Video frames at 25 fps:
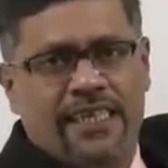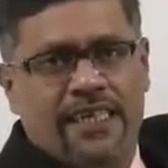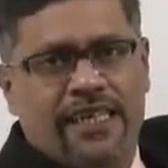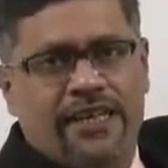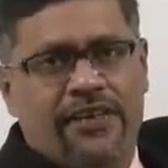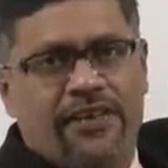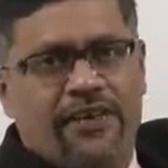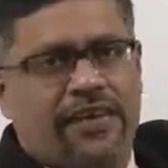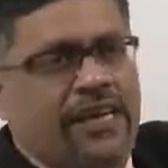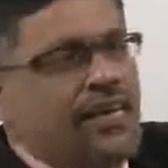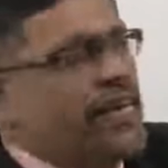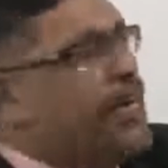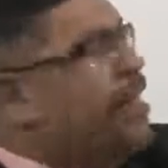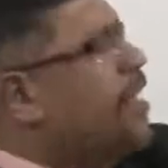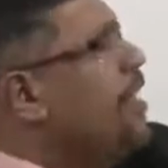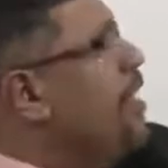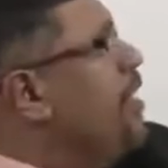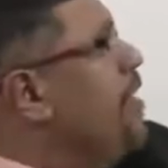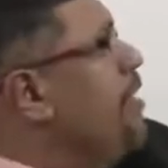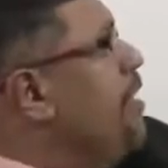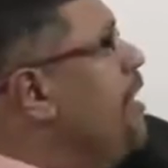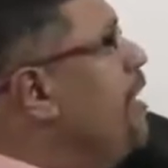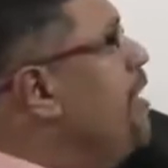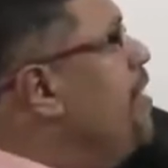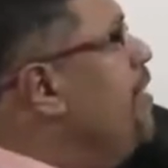Recurring
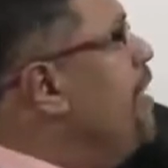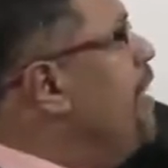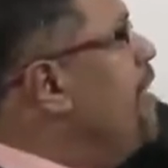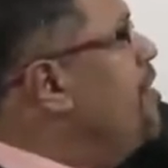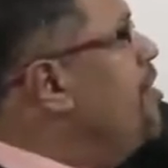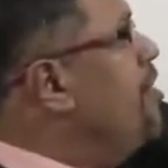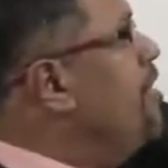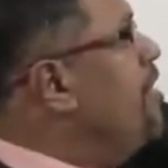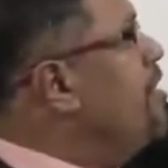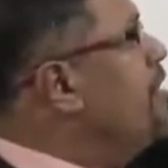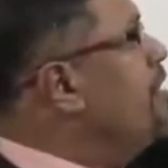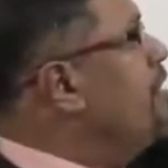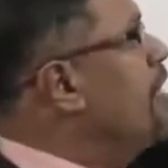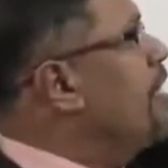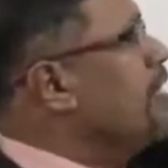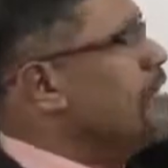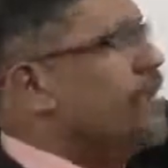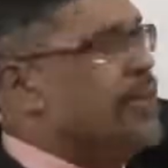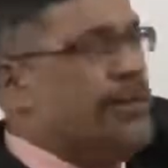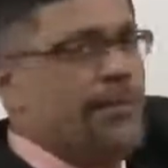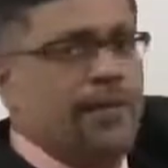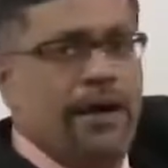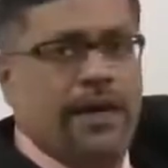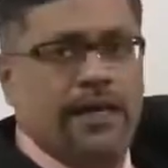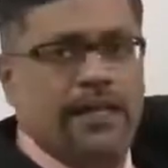in nature is
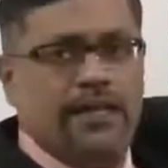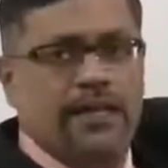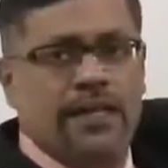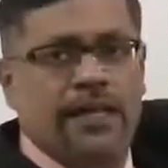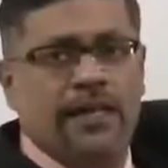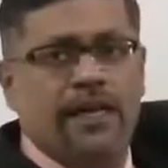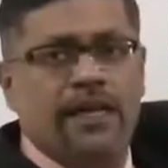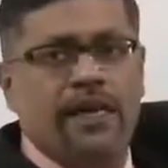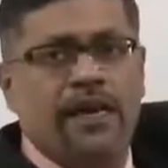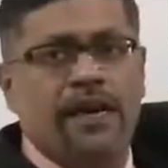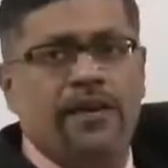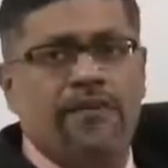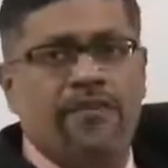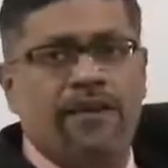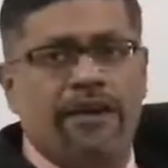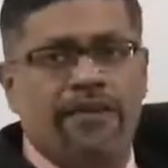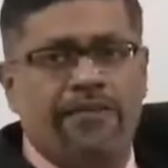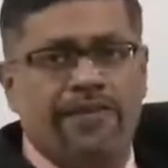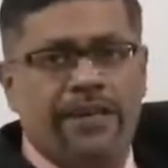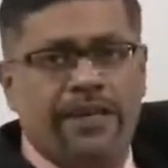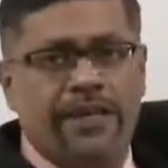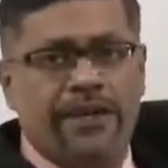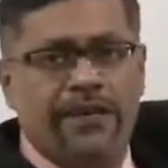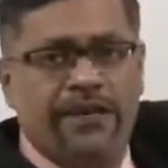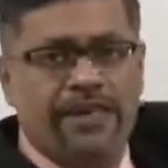nothing but
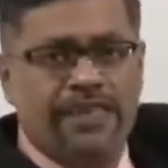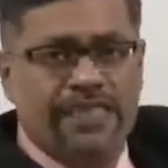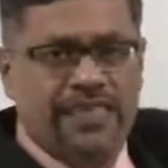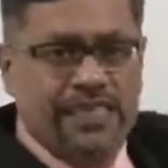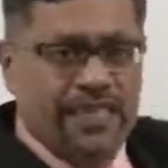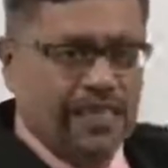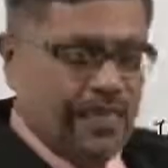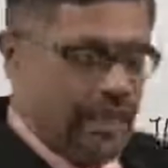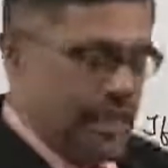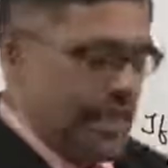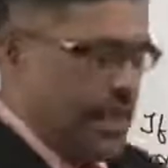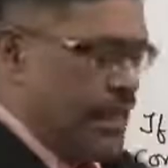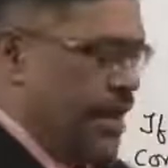revenue receipt.